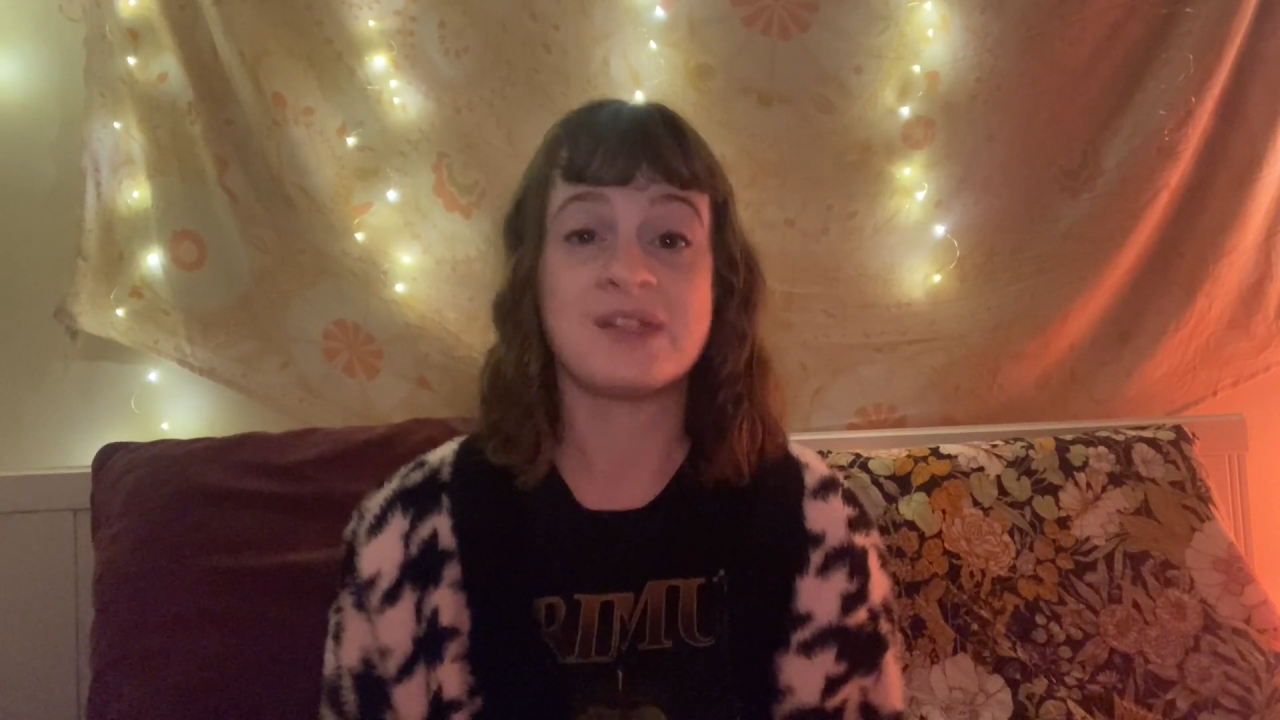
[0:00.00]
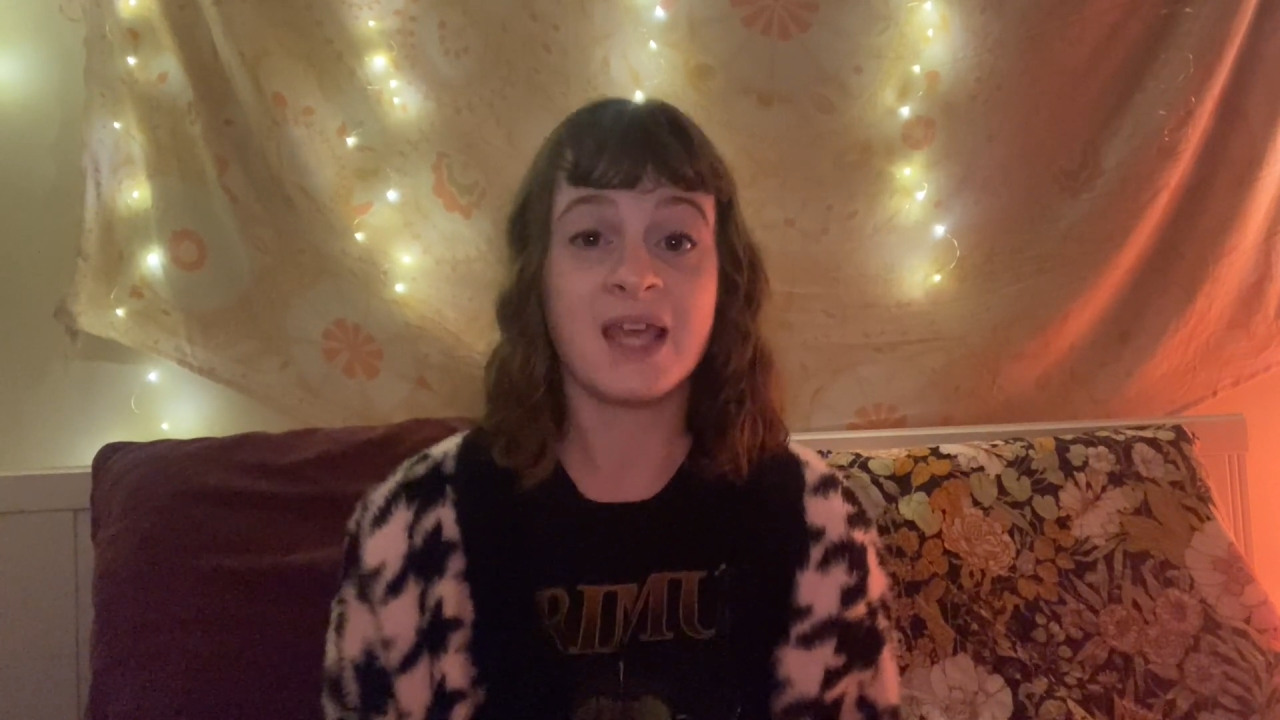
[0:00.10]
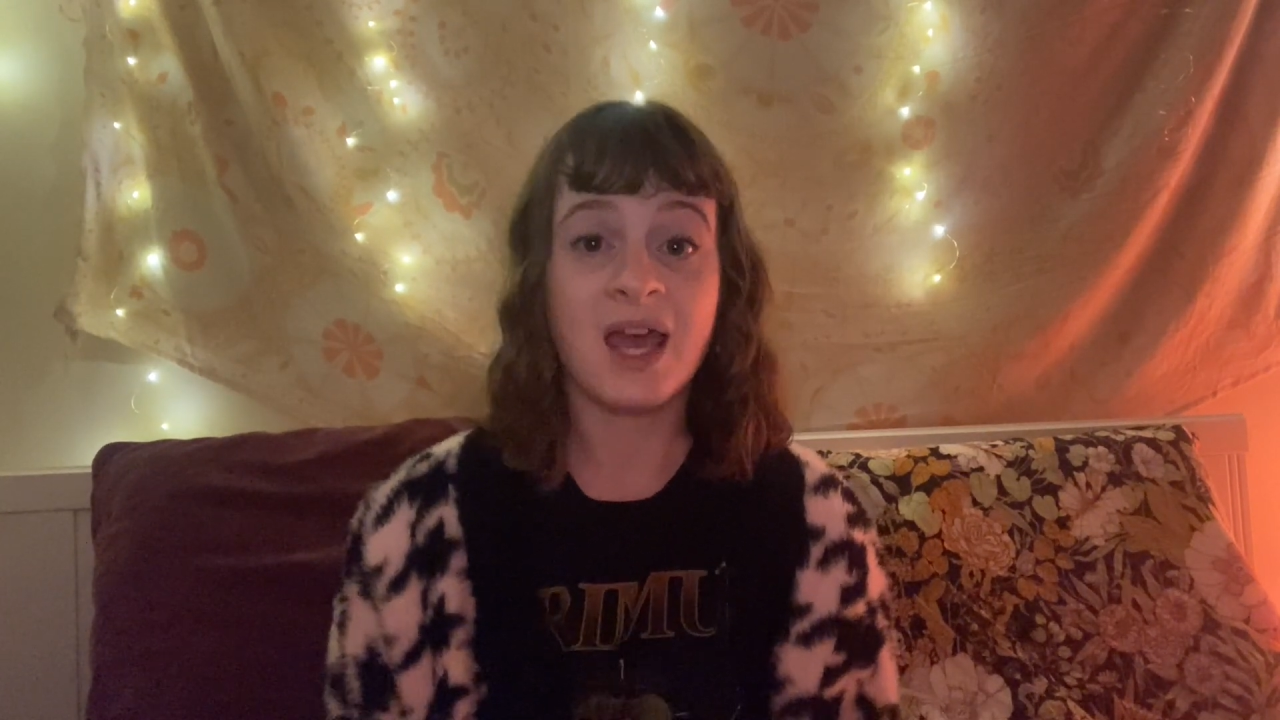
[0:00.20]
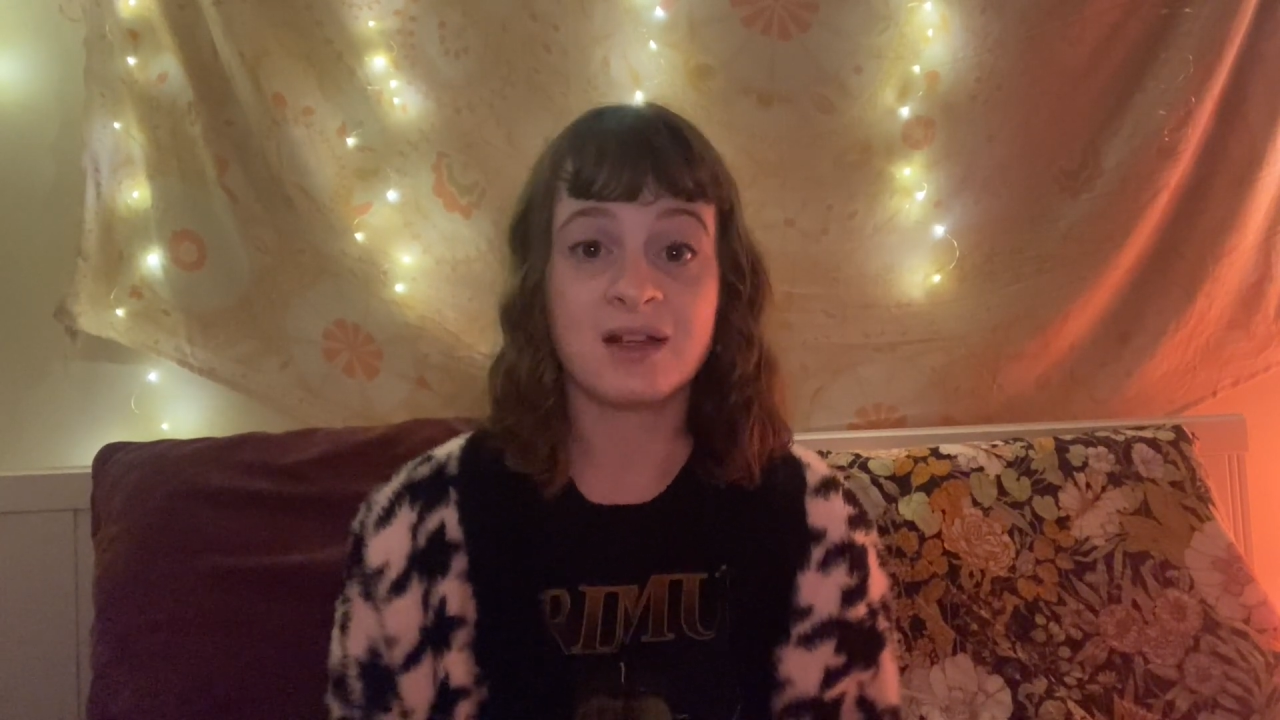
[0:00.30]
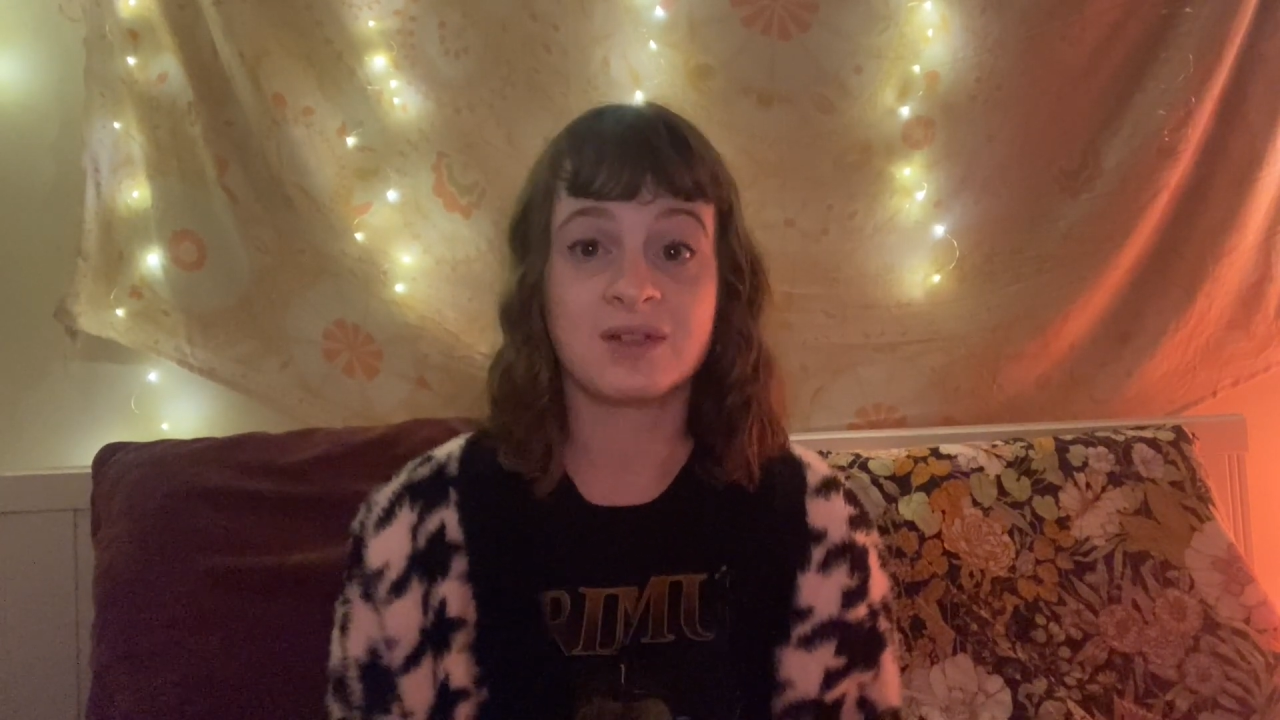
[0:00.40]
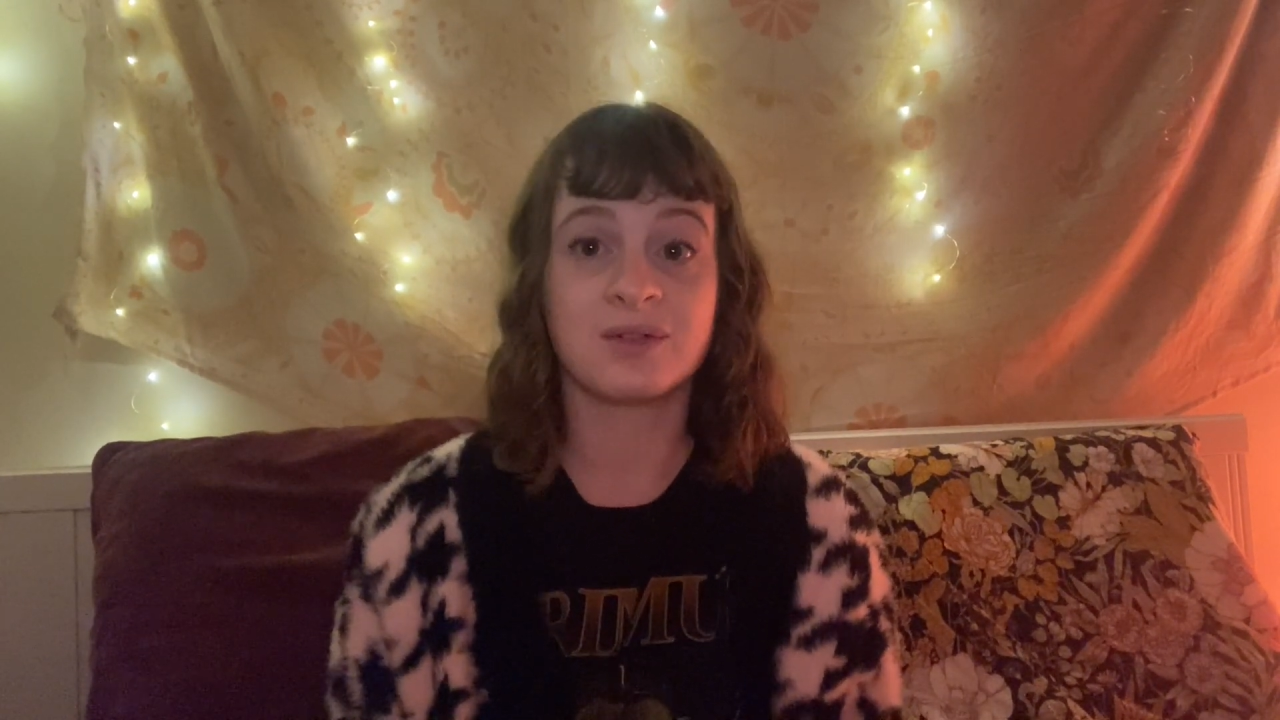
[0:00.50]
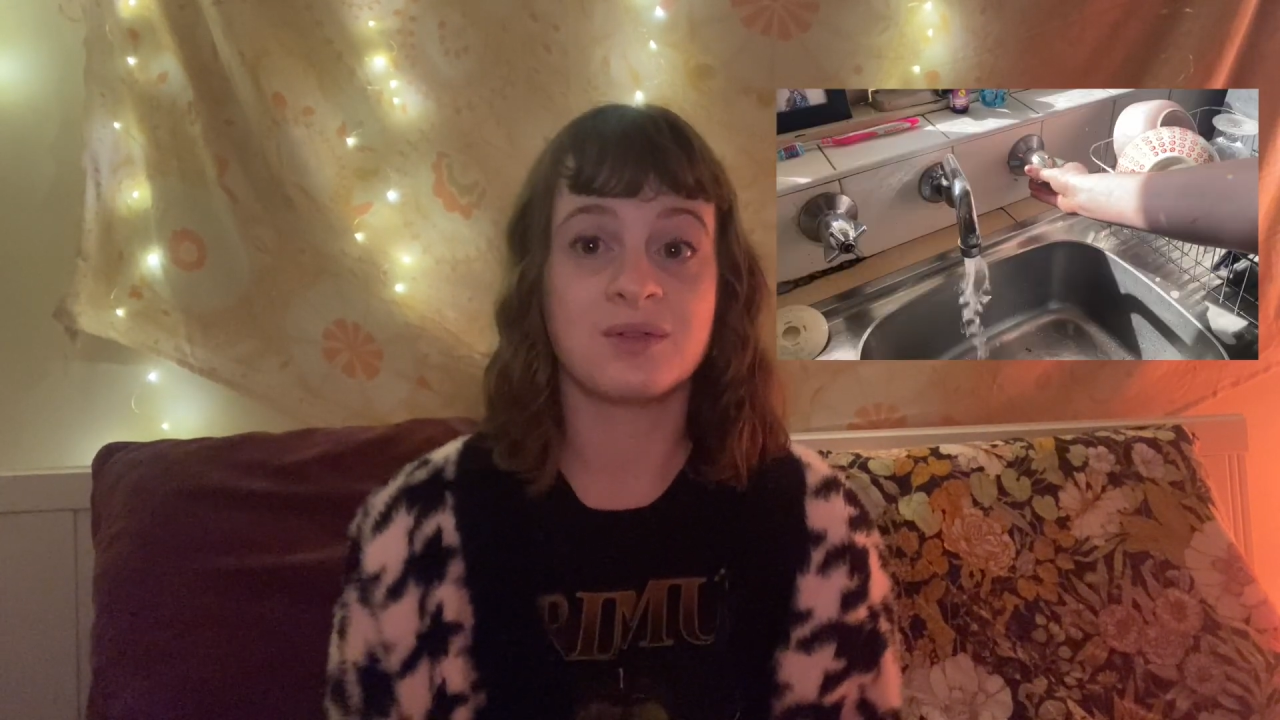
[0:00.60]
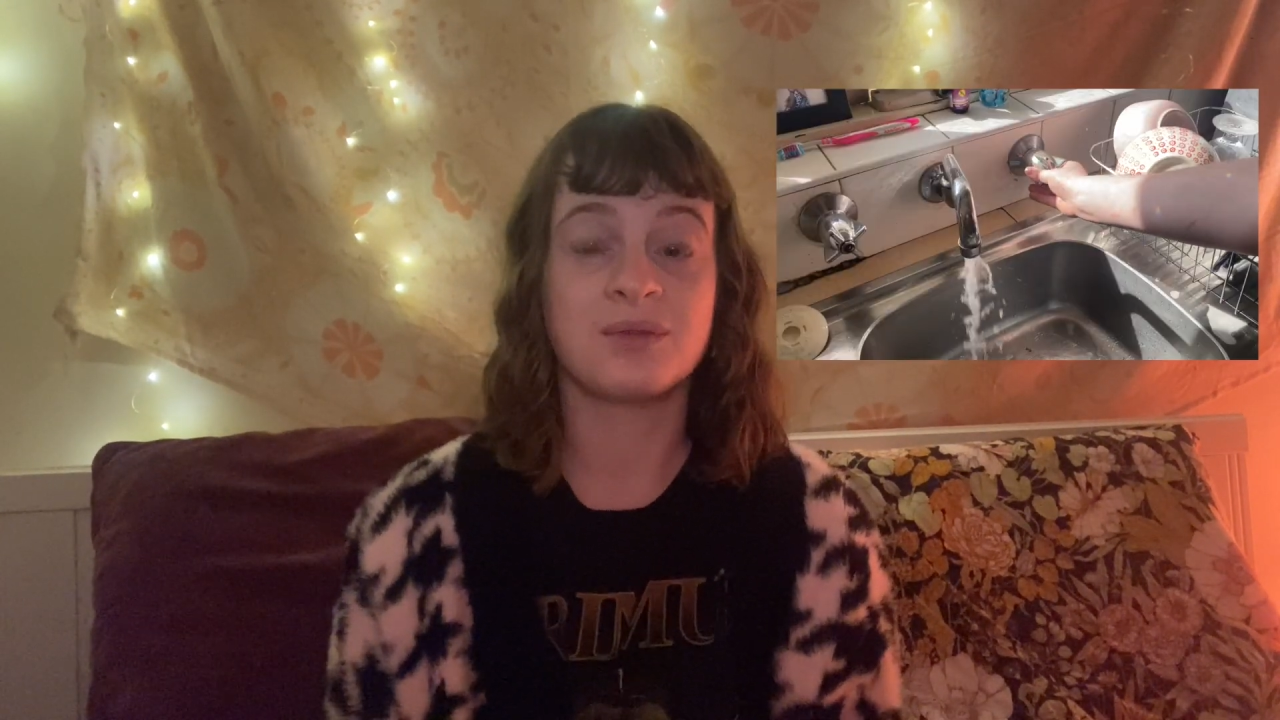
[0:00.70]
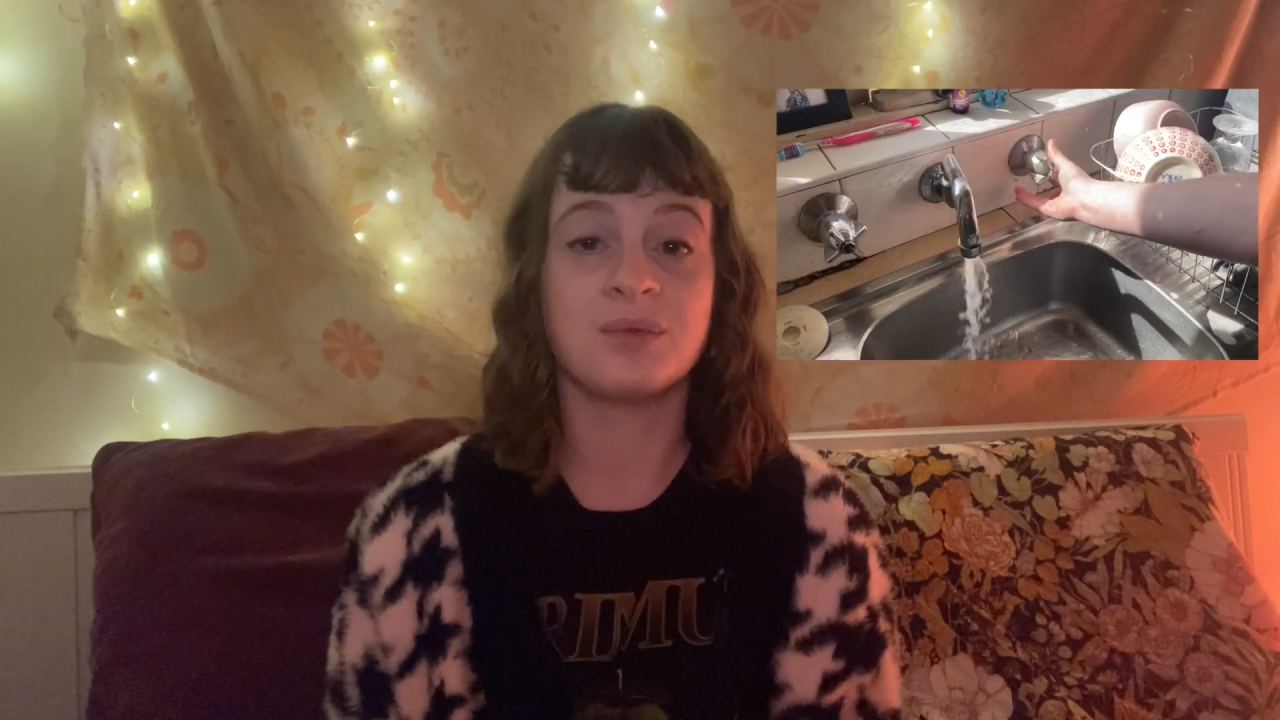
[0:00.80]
the axle,